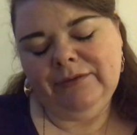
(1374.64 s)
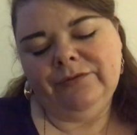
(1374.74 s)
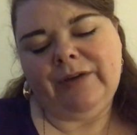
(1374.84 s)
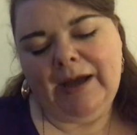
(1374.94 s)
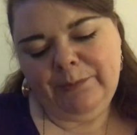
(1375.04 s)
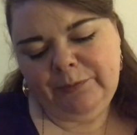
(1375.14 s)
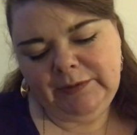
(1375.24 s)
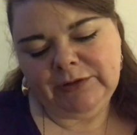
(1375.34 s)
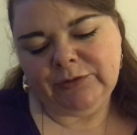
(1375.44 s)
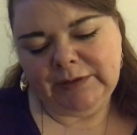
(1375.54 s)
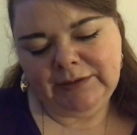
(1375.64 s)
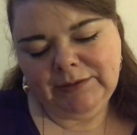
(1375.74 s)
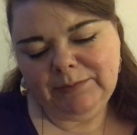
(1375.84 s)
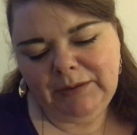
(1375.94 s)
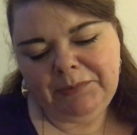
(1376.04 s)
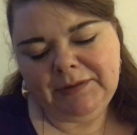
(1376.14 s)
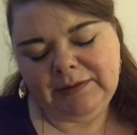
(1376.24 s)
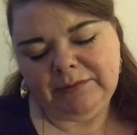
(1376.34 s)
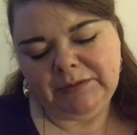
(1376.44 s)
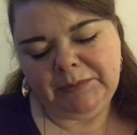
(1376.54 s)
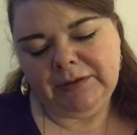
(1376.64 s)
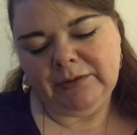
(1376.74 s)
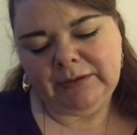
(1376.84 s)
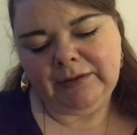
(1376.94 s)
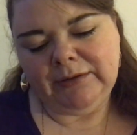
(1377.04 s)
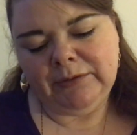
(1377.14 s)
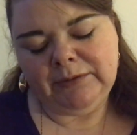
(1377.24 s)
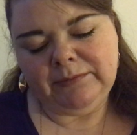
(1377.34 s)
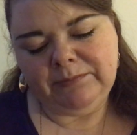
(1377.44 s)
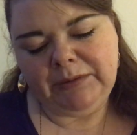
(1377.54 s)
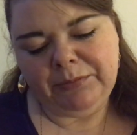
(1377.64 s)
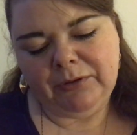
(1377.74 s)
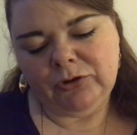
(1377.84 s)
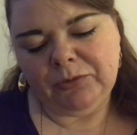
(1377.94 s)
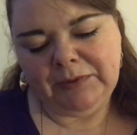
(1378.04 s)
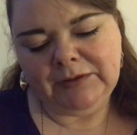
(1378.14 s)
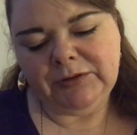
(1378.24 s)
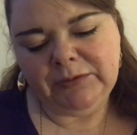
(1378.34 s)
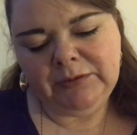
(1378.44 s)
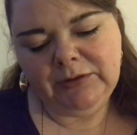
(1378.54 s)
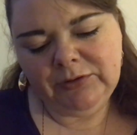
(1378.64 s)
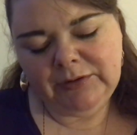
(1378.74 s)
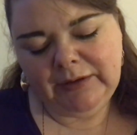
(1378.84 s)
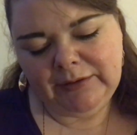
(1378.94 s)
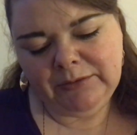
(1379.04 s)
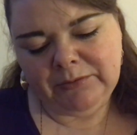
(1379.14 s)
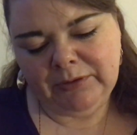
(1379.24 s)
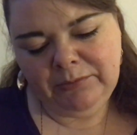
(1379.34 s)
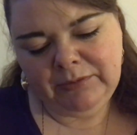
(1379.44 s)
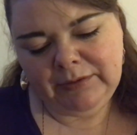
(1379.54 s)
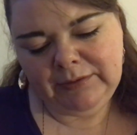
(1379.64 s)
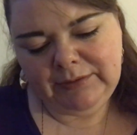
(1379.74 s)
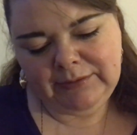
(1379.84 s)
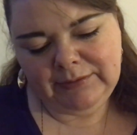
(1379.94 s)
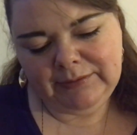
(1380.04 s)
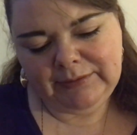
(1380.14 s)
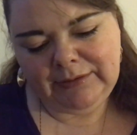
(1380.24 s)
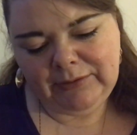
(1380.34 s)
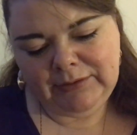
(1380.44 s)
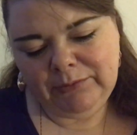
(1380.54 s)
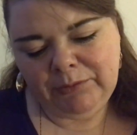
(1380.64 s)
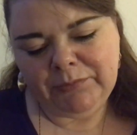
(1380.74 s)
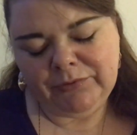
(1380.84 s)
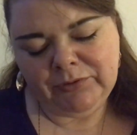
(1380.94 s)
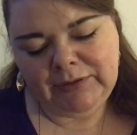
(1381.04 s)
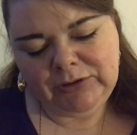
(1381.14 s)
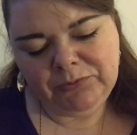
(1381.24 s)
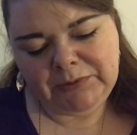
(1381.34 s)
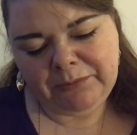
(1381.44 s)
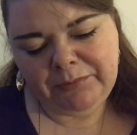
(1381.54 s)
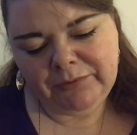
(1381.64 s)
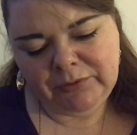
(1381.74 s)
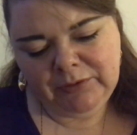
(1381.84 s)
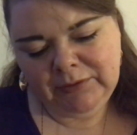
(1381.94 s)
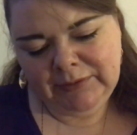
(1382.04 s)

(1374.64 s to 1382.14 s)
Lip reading: vibe for these readings maybe seem to be, you know, that, you know, people aren't coming into union just yet. I don't know. I think I got that one before. They jumped out before.